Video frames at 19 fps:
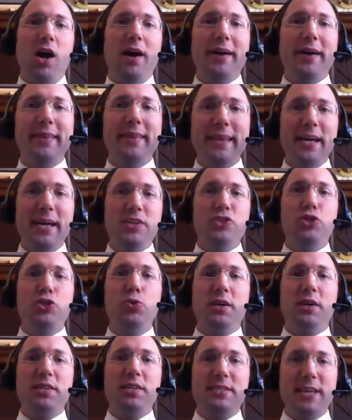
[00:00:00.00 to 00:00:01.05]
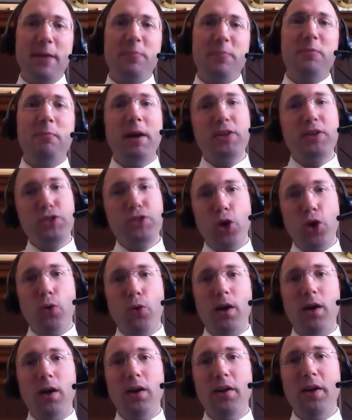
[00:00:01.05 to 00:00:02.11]
unless you accept my
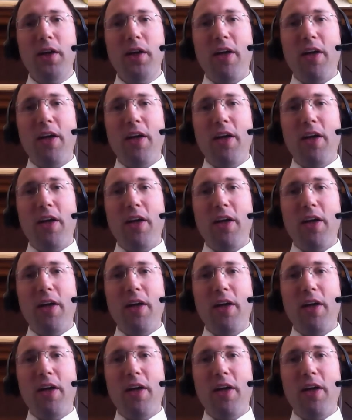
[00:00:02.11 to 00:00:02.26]
Torah,